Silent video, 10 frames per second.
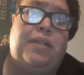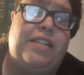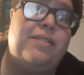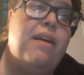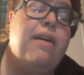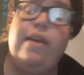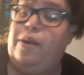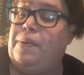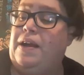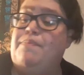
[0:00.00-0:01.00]
please, it'll
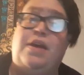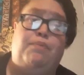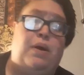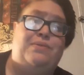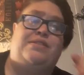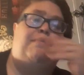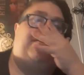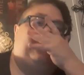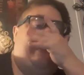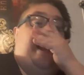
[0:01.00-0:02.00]
probably be posted by
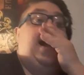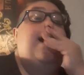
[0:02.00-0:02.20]
Friday.